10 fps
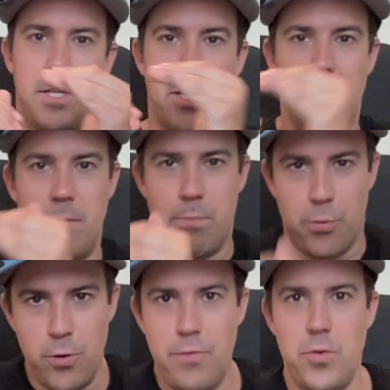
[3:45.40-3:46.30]
So they couldn't
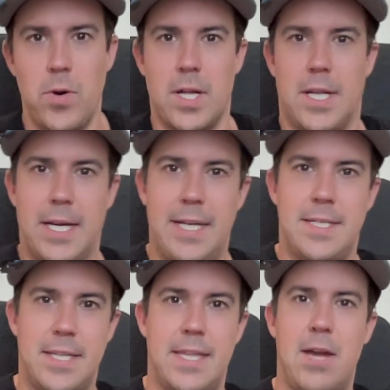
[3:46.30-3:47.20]
prove to a
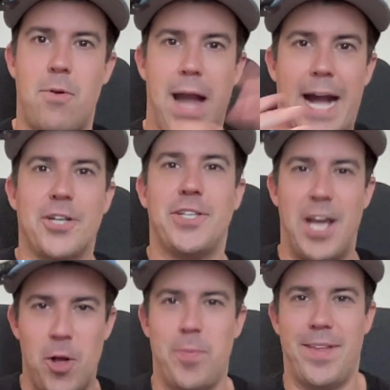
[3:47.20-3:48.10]
client that they were
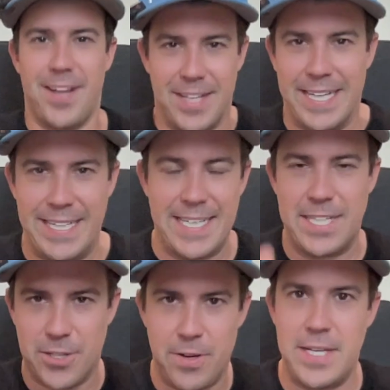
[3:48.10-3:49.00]
actually helping the client,
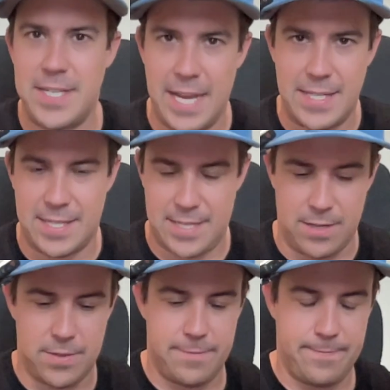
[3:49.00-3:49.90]
as crazy as it
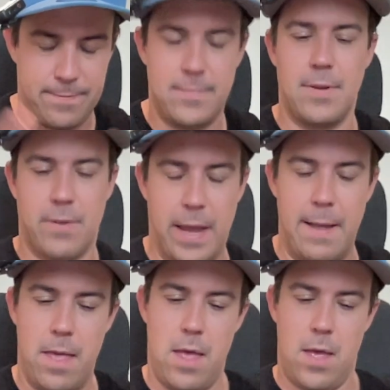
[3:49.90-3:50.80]
sounds.
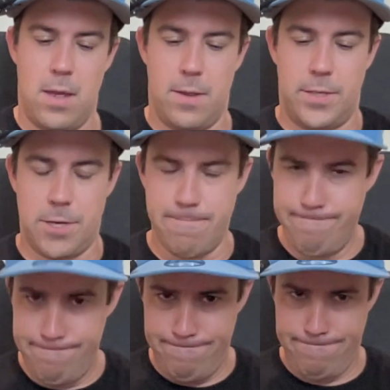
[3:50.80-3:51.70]
Okay,
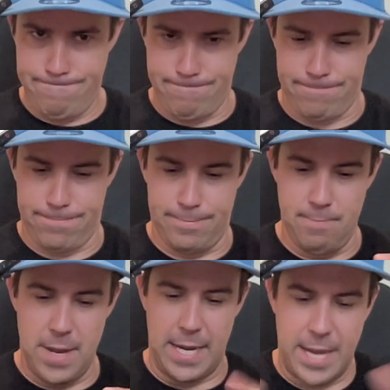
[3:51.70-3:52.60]
so
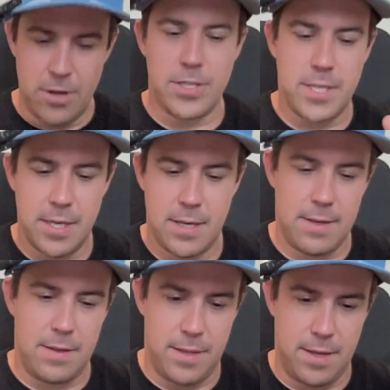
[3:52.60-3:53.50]
here's
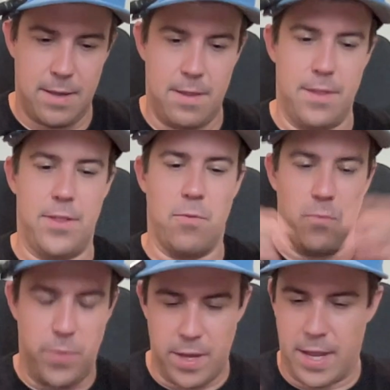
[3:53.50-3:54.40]

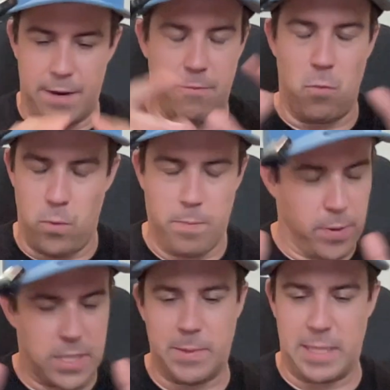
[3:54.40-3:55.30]
the kind of
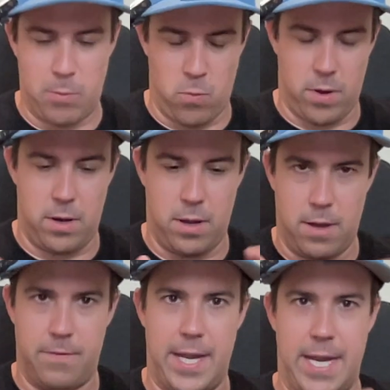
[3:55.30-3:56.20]
principle number one
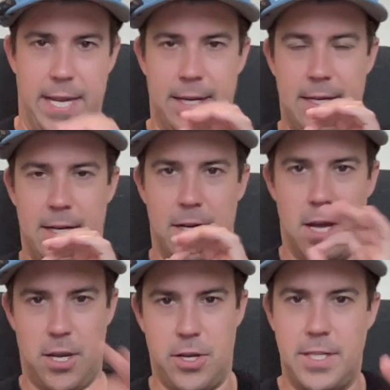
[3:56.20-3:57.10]
of a
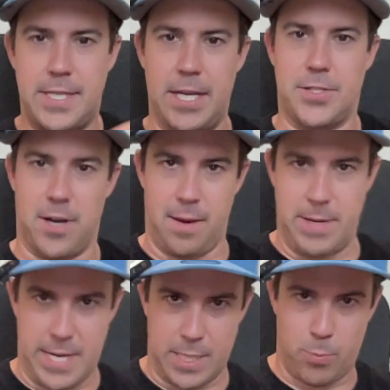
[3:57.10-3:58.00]
good sales
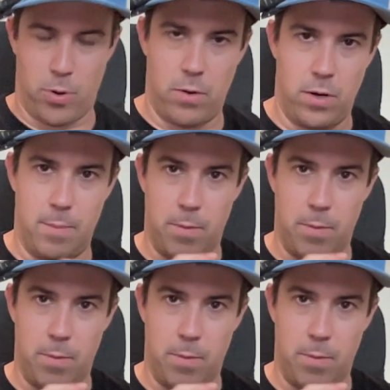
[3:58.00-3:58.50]
argument dashboard.